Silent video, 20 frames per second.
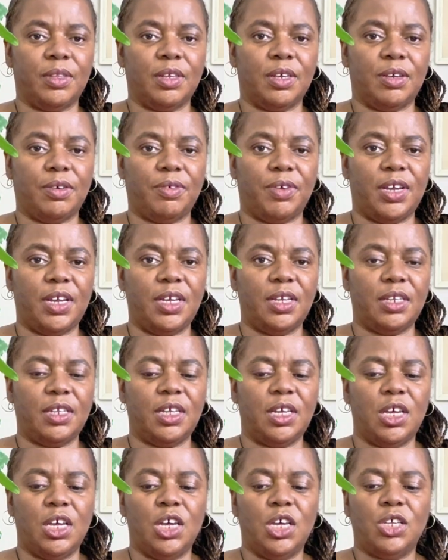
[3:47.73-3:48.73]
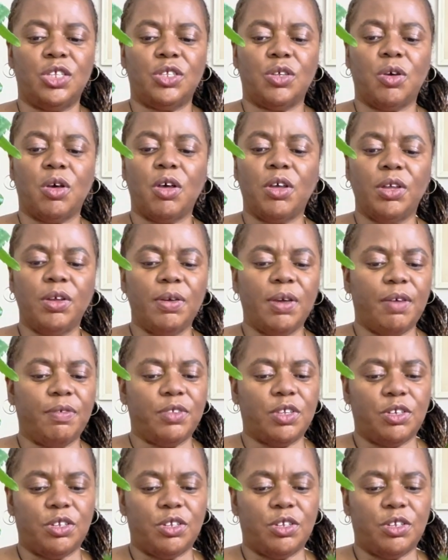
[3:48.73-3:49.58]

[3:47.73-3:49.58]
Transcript: All right. So all you have to